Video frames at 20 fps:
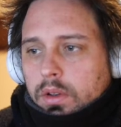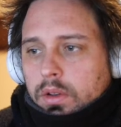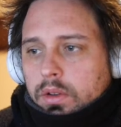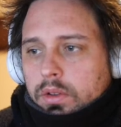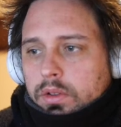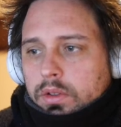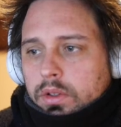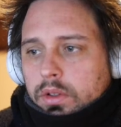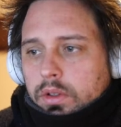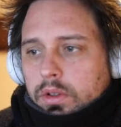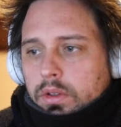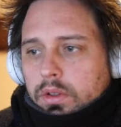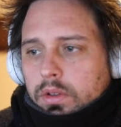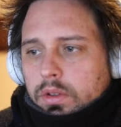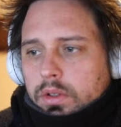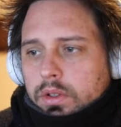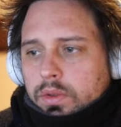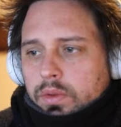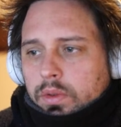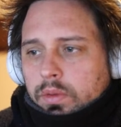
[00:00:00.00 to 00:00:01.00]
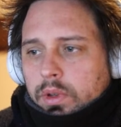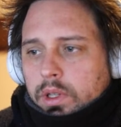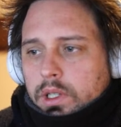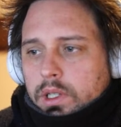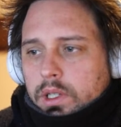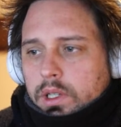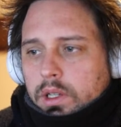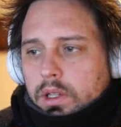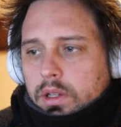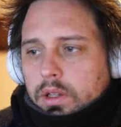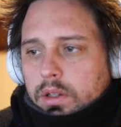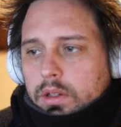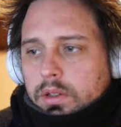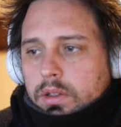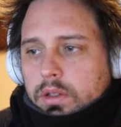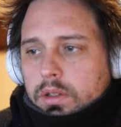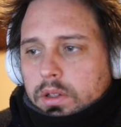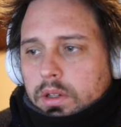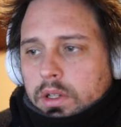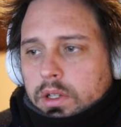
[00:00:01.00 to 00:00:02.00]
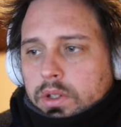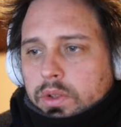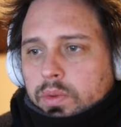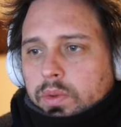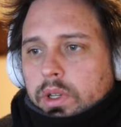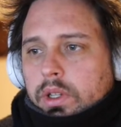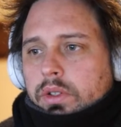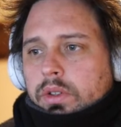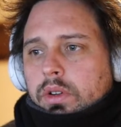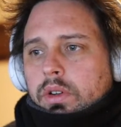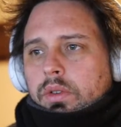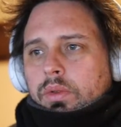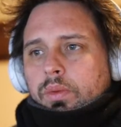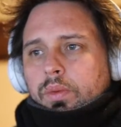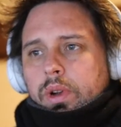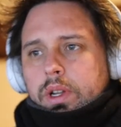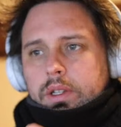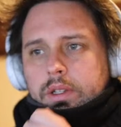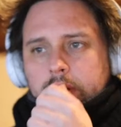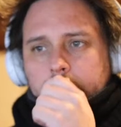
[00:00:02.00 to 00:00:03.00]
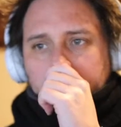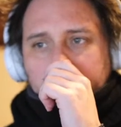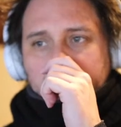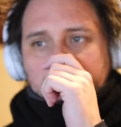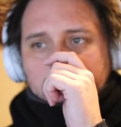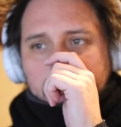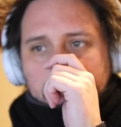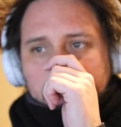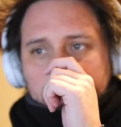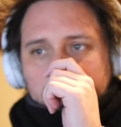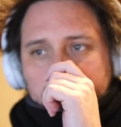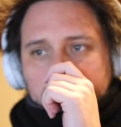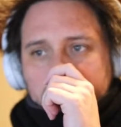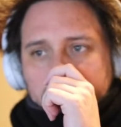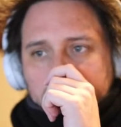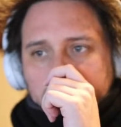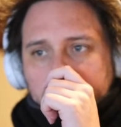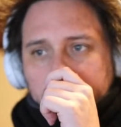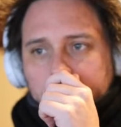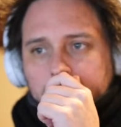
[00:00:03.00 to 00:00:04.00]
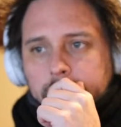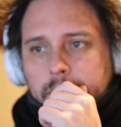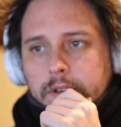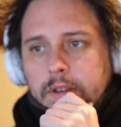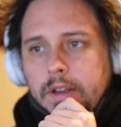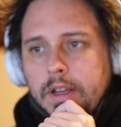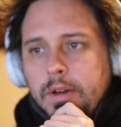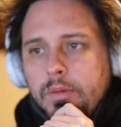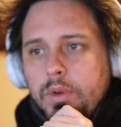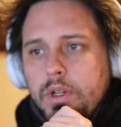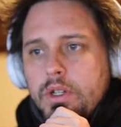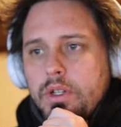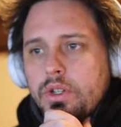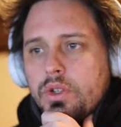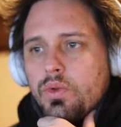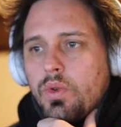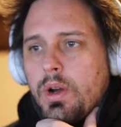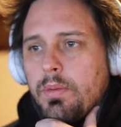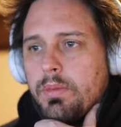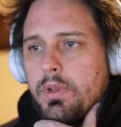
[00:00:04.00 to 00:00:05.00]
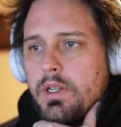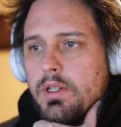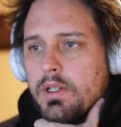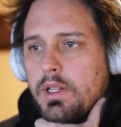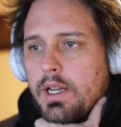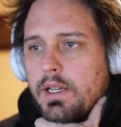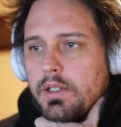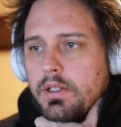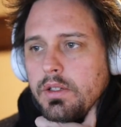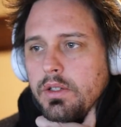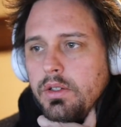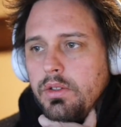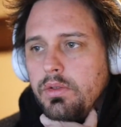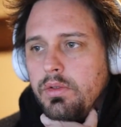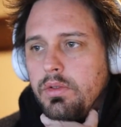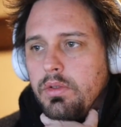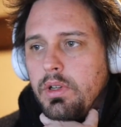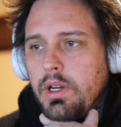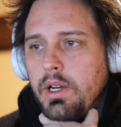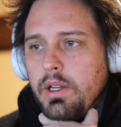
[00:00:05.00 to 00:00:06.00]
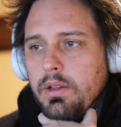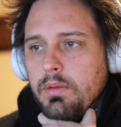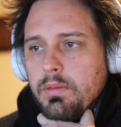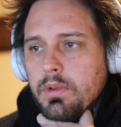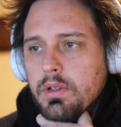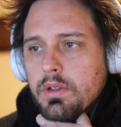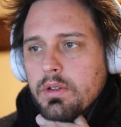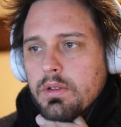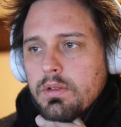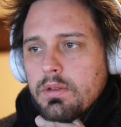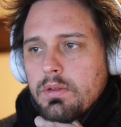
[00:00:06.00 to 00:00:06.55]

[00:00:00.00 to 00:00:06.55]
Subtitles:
So you notice what we did is we sort of went to the end and we just swapped these last two items.